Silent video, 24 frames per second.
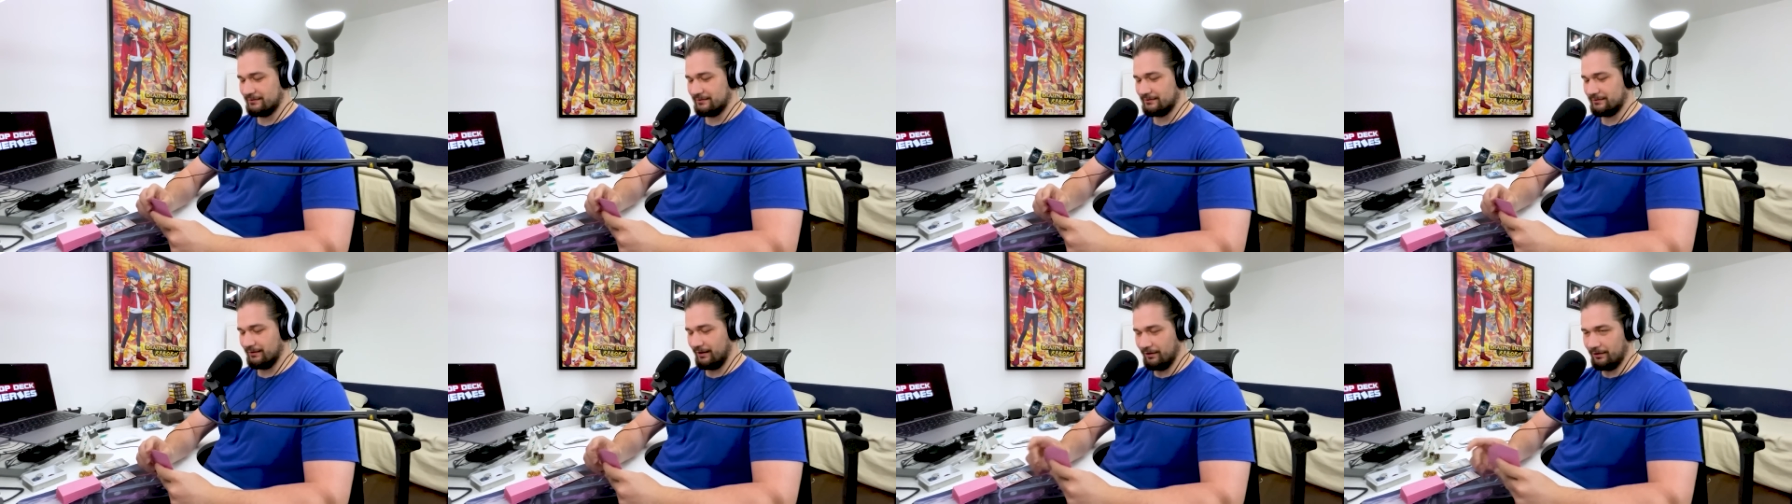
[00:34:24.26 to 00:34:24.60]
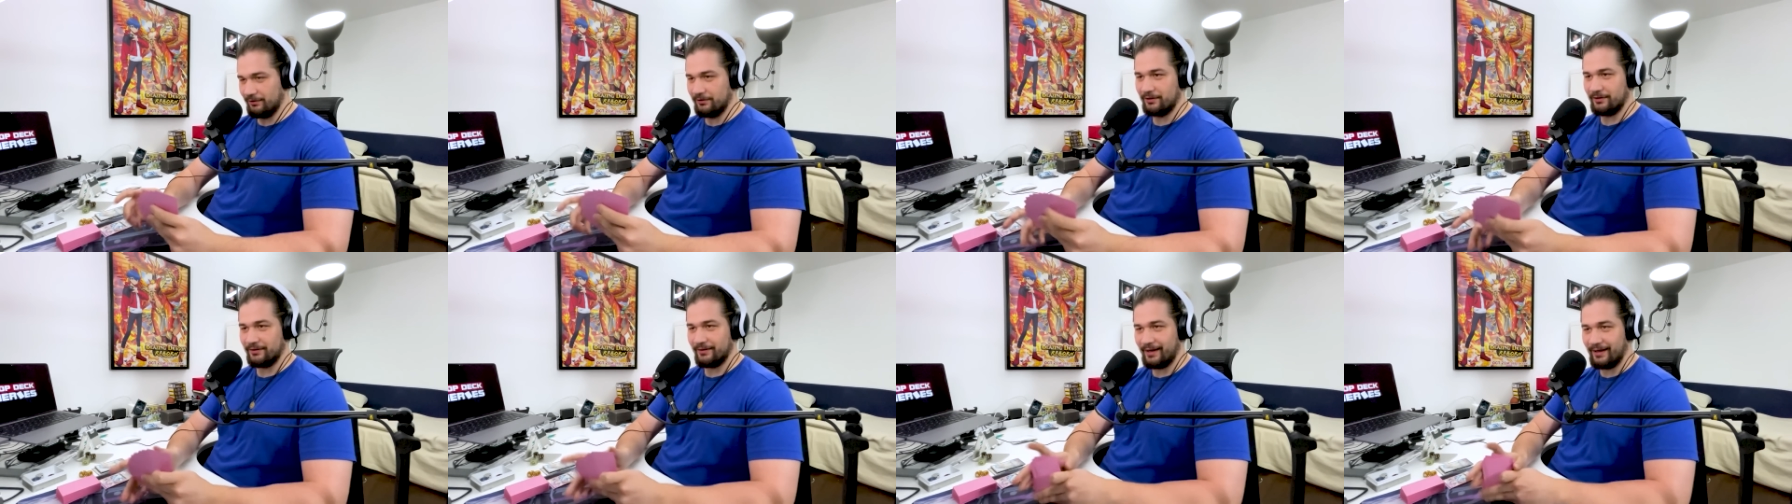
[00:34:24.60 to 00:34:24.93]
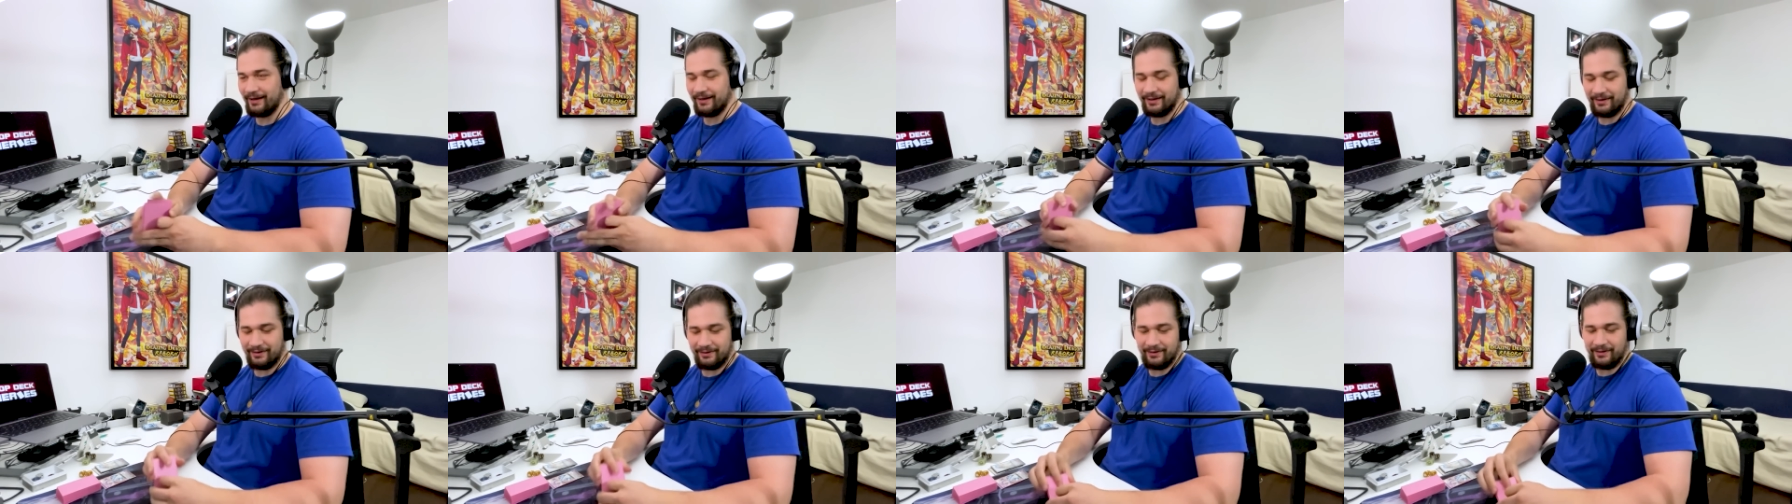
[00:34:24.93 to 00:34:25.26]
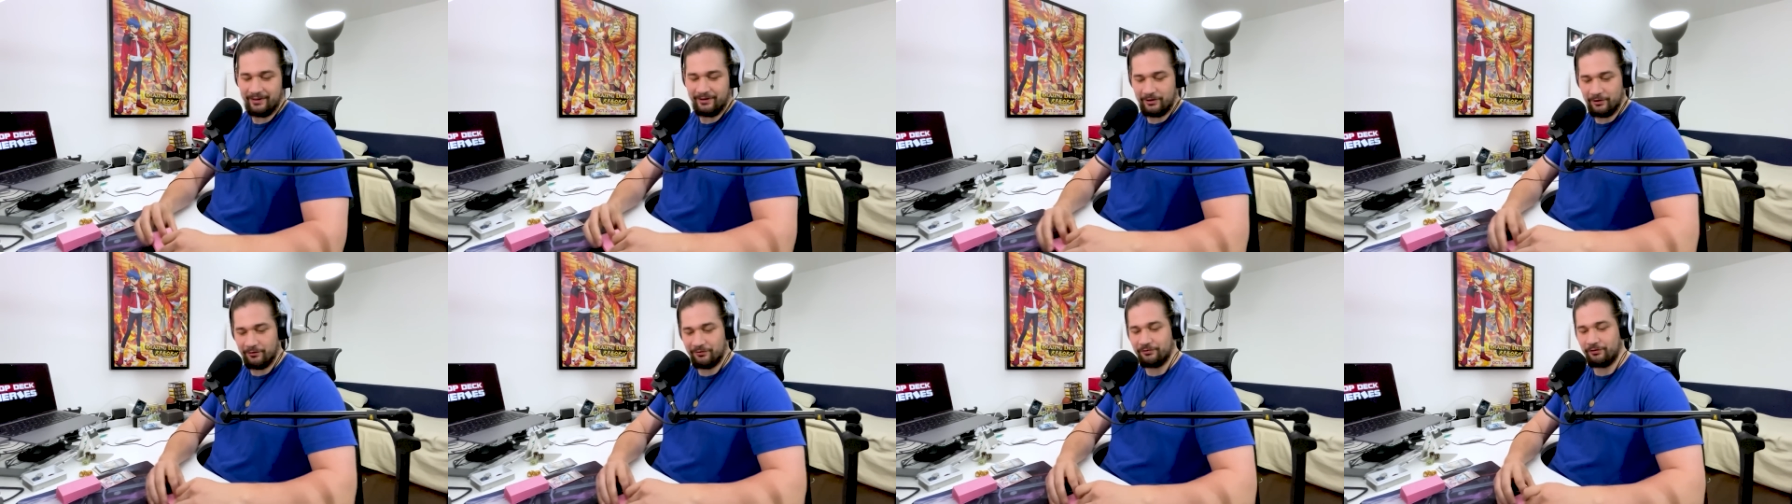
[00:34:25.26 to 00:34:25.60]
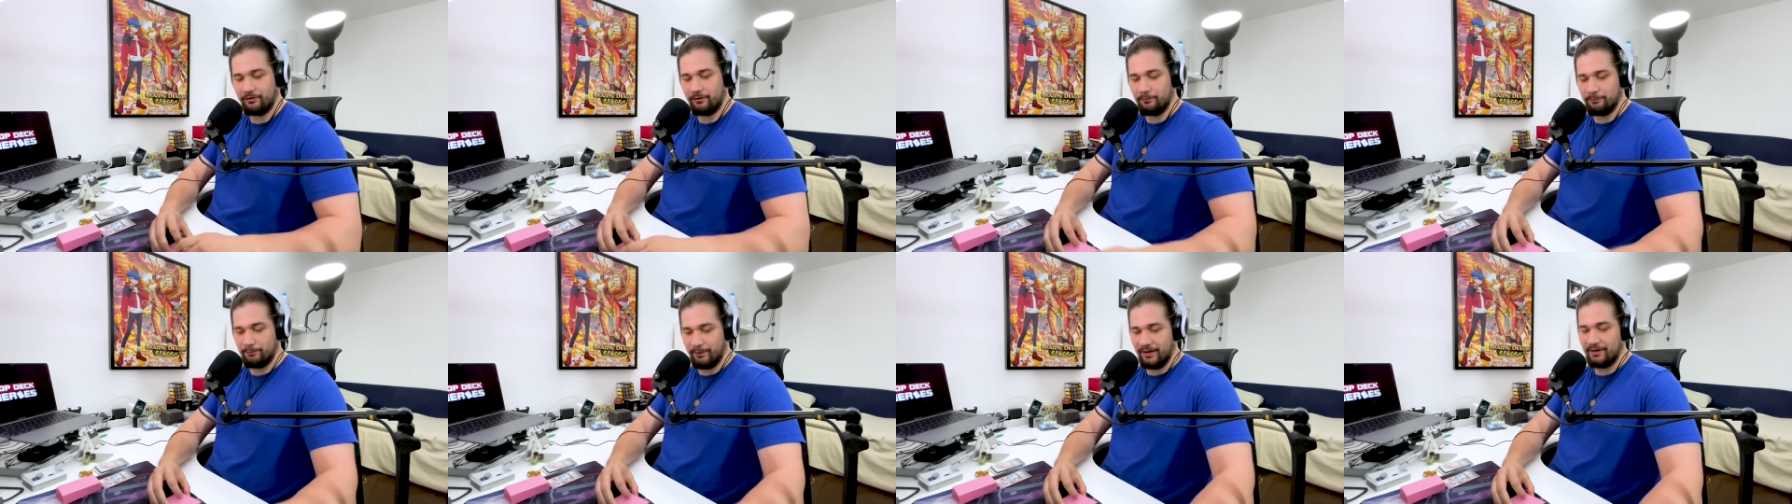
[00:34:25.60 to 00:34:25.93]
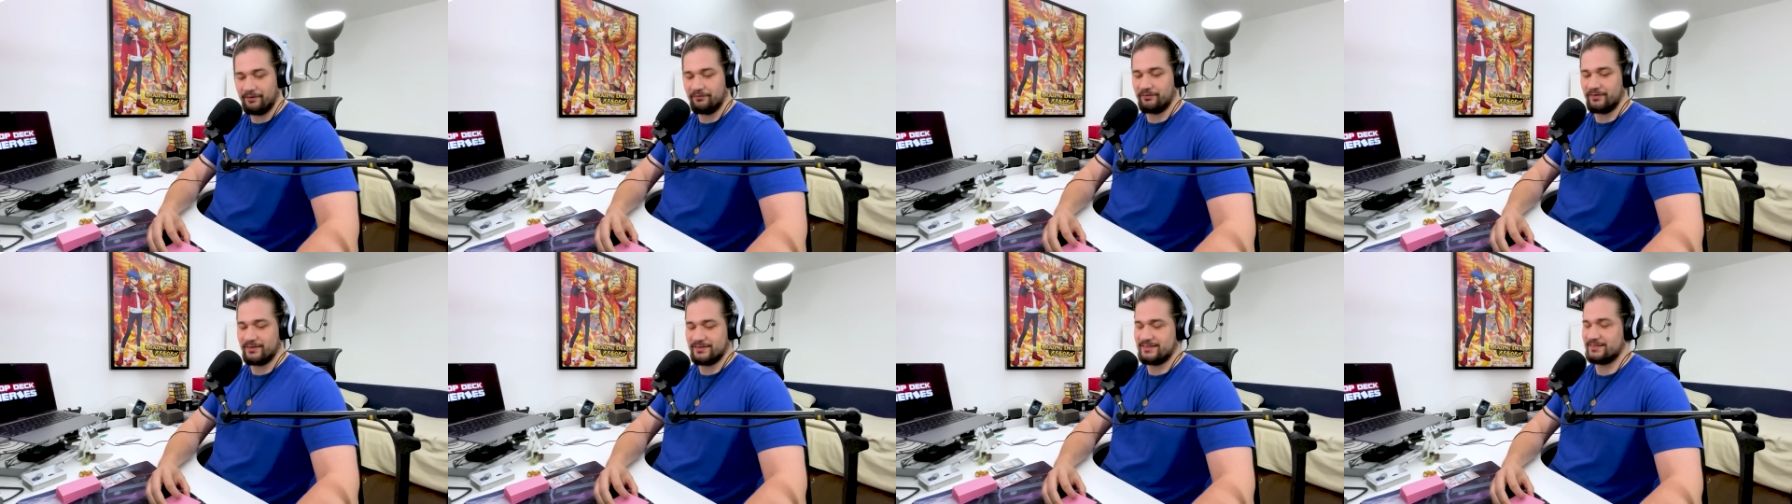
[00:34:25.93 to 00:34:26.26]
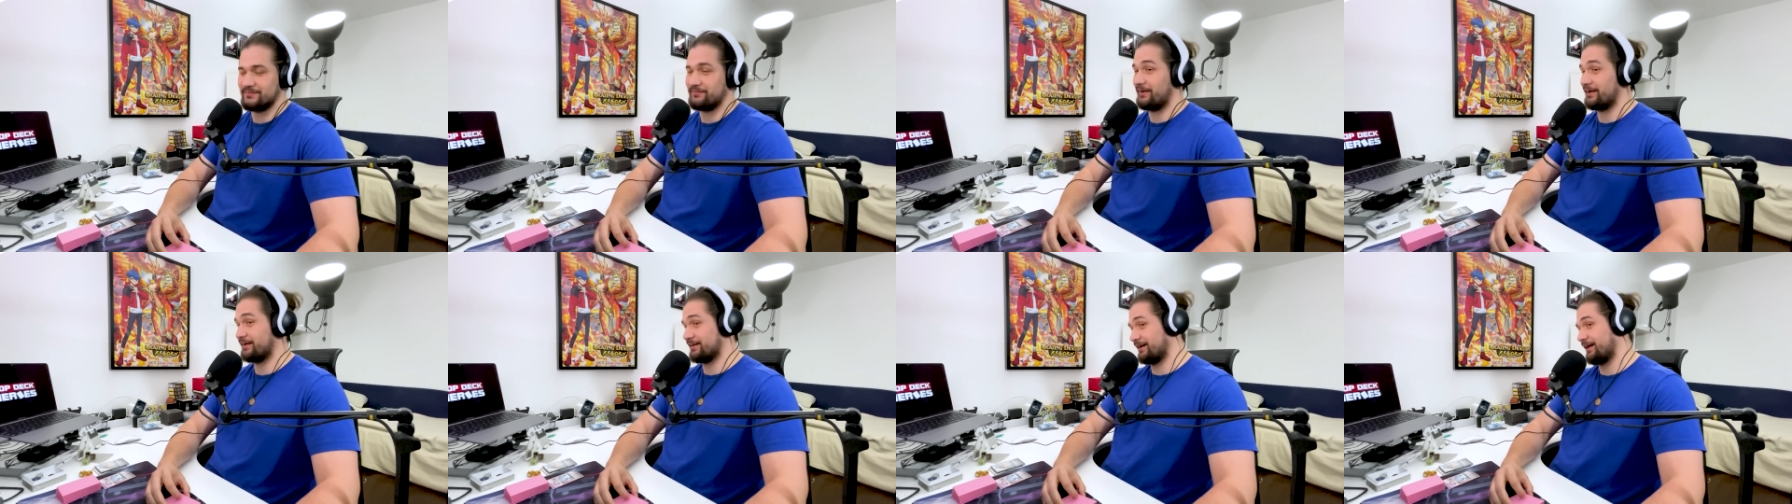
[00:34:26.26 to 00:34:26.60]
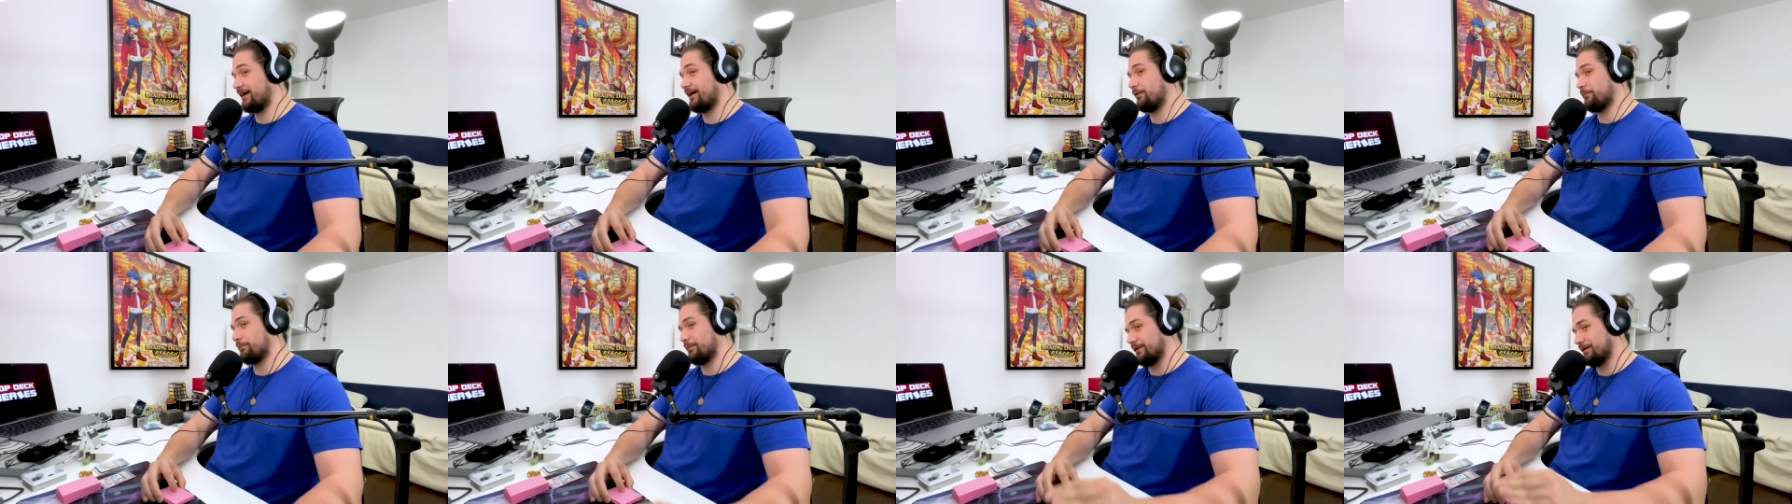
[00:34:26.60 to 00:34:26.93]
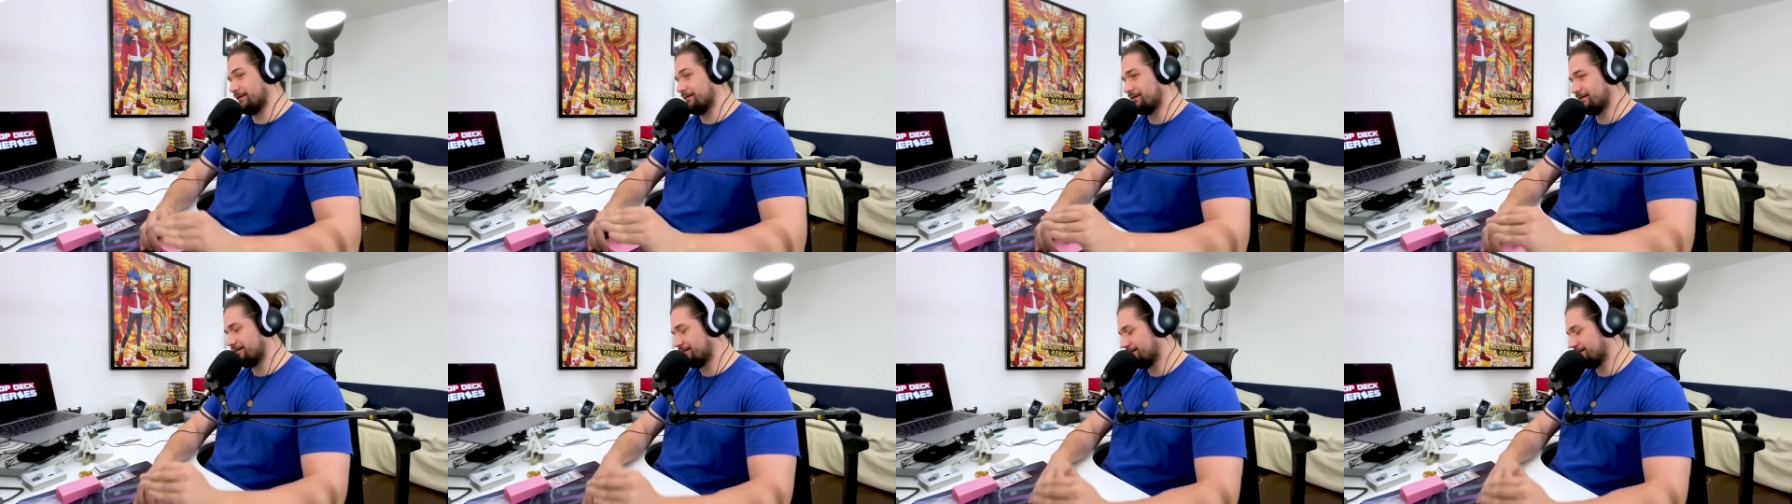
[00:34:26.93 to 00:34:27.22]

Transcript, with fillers: Well, you're not going to get your full benefits if I can help it.